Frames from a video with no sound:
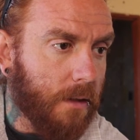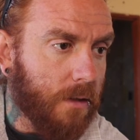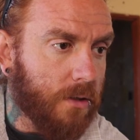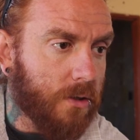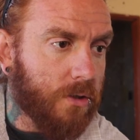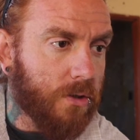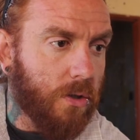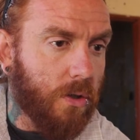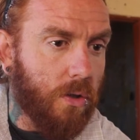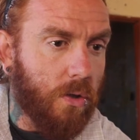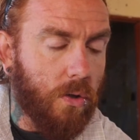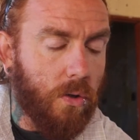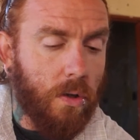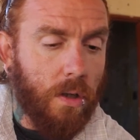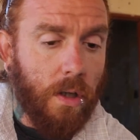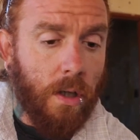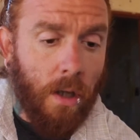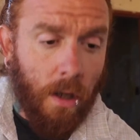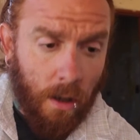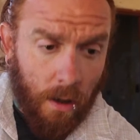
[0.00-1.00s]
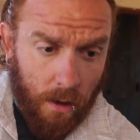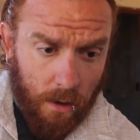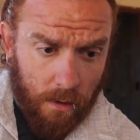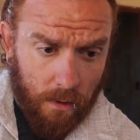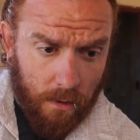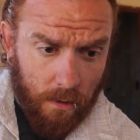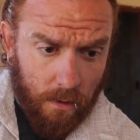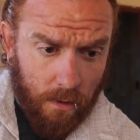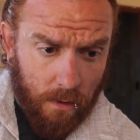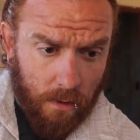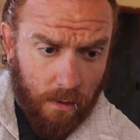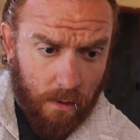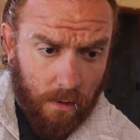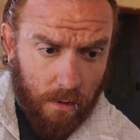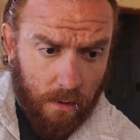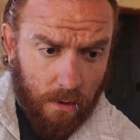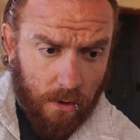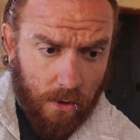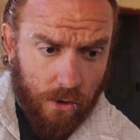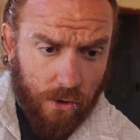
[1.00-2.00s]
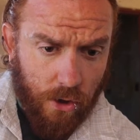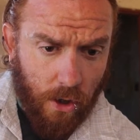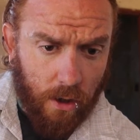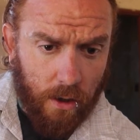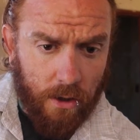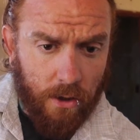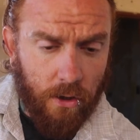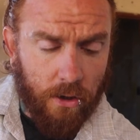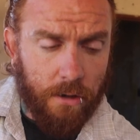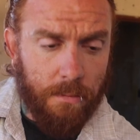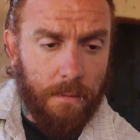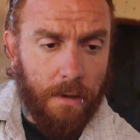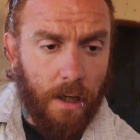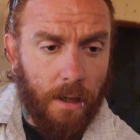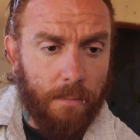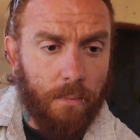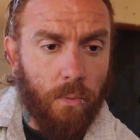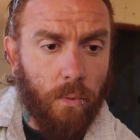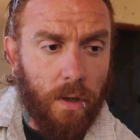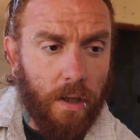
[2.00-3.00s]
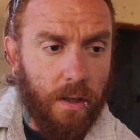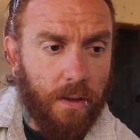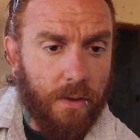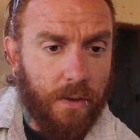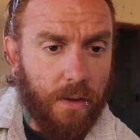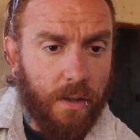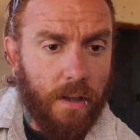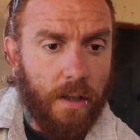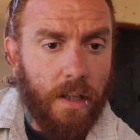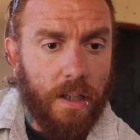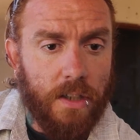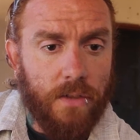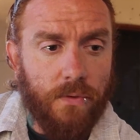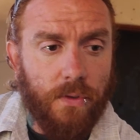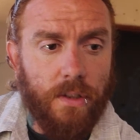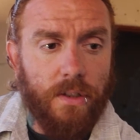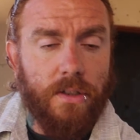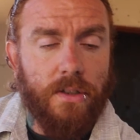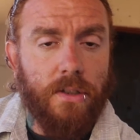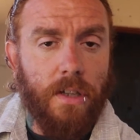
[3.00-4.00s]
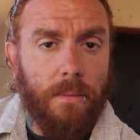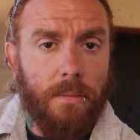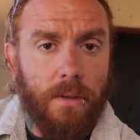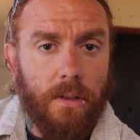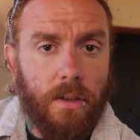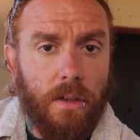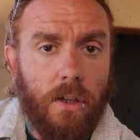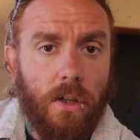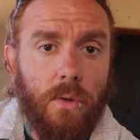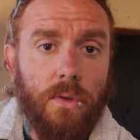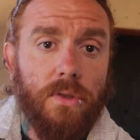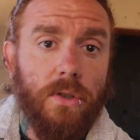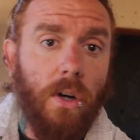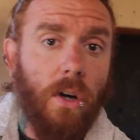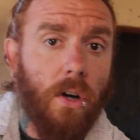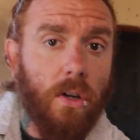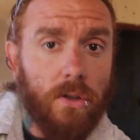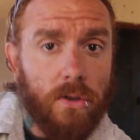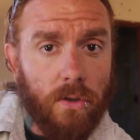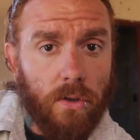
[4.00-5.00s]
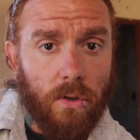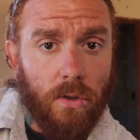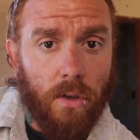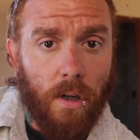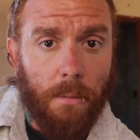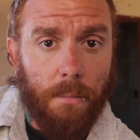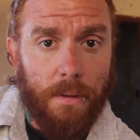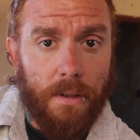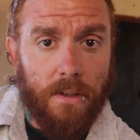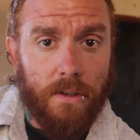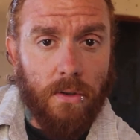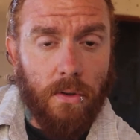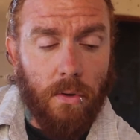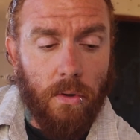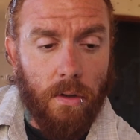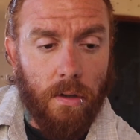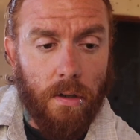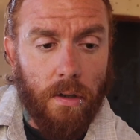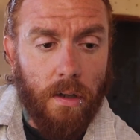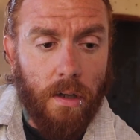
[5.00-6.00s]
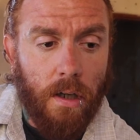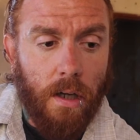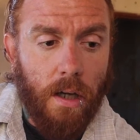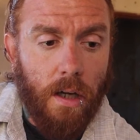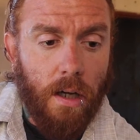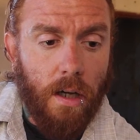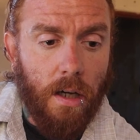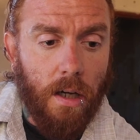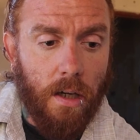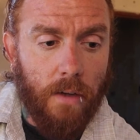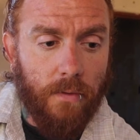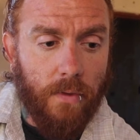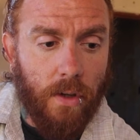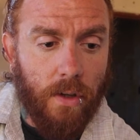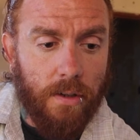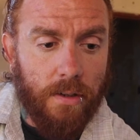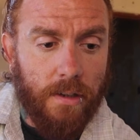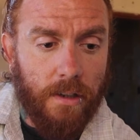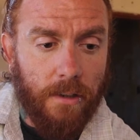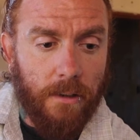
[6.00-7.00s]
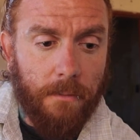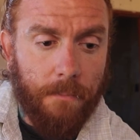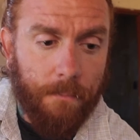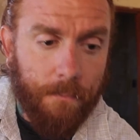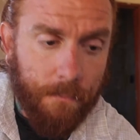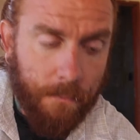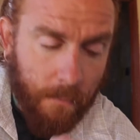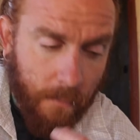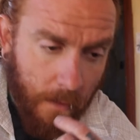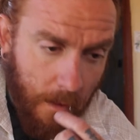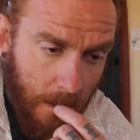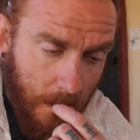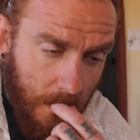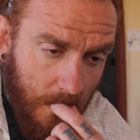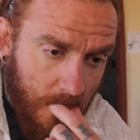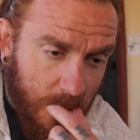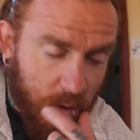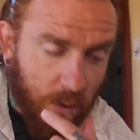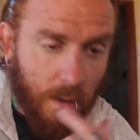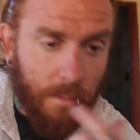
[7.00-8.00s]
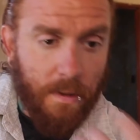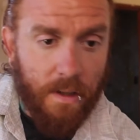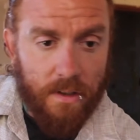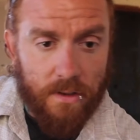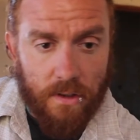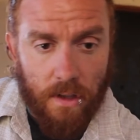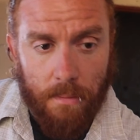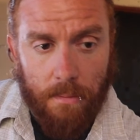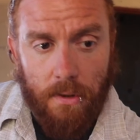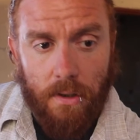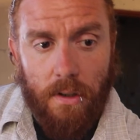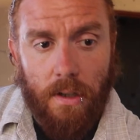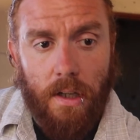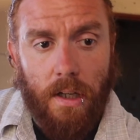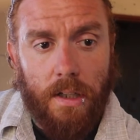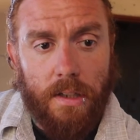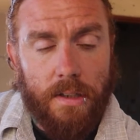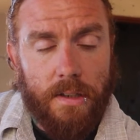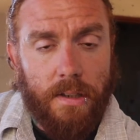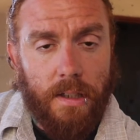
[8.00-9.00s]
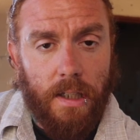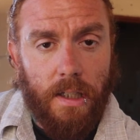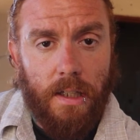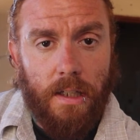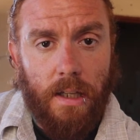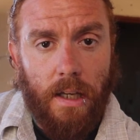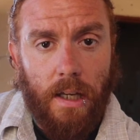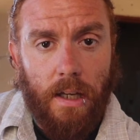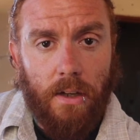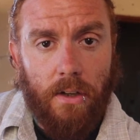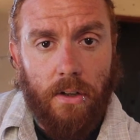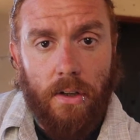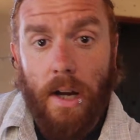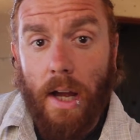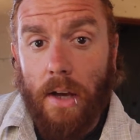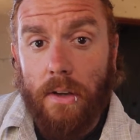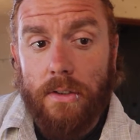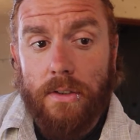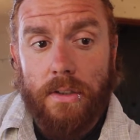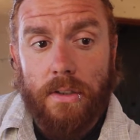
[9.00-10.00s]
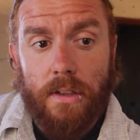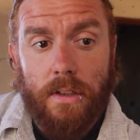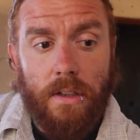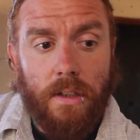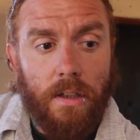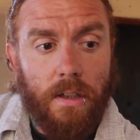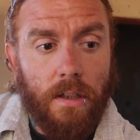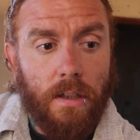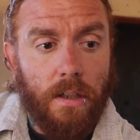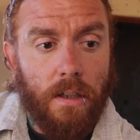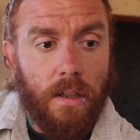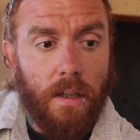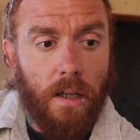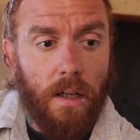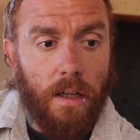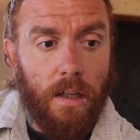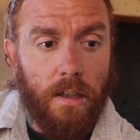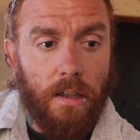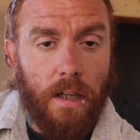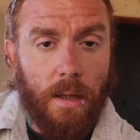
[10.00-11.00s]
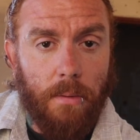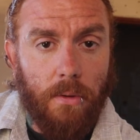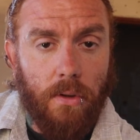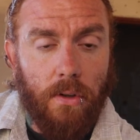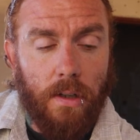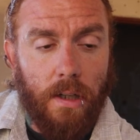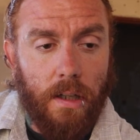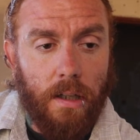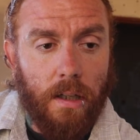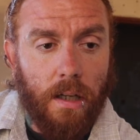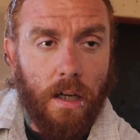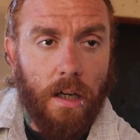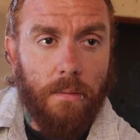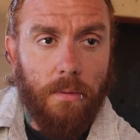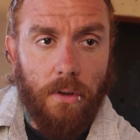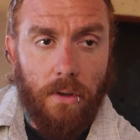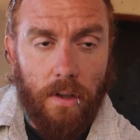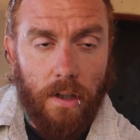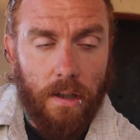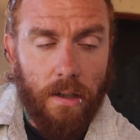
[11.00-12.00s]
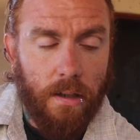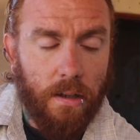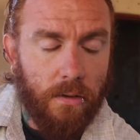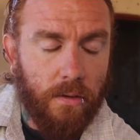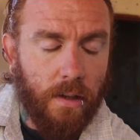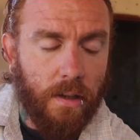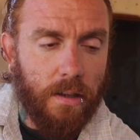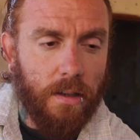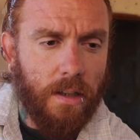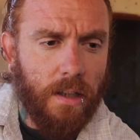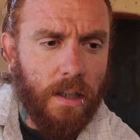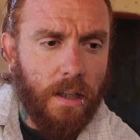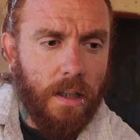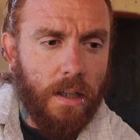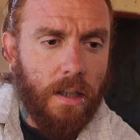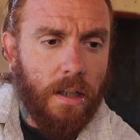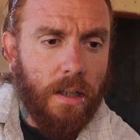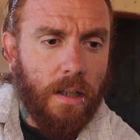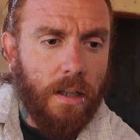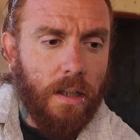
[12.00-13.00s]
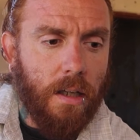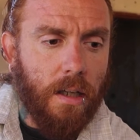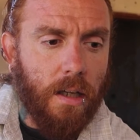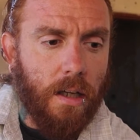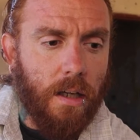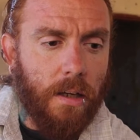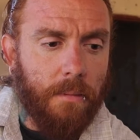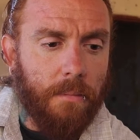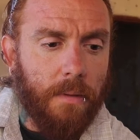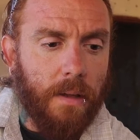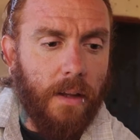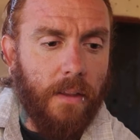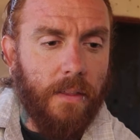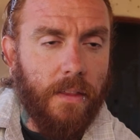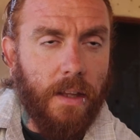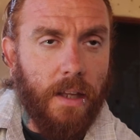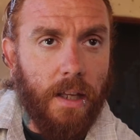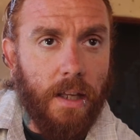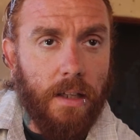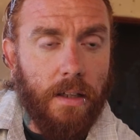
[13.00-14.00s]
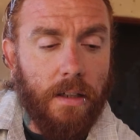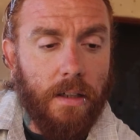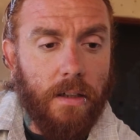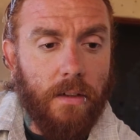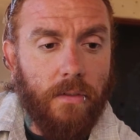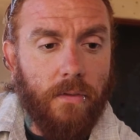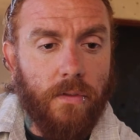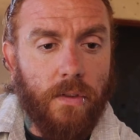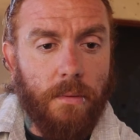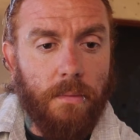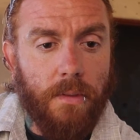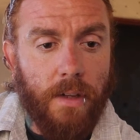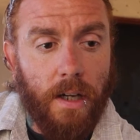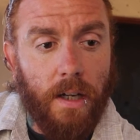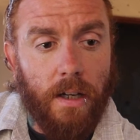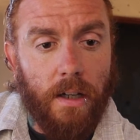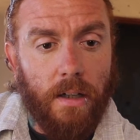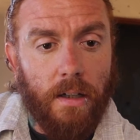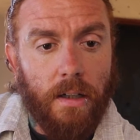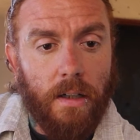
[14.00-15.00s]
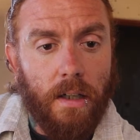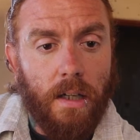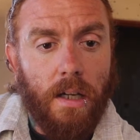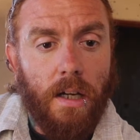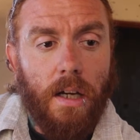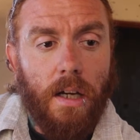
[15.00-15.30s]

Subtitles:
So Charlie hooked me up with his friend Summer, who is also a Peace Corps volunteer. So I met Summer, stayed at her house in Gaborone rather, and then from there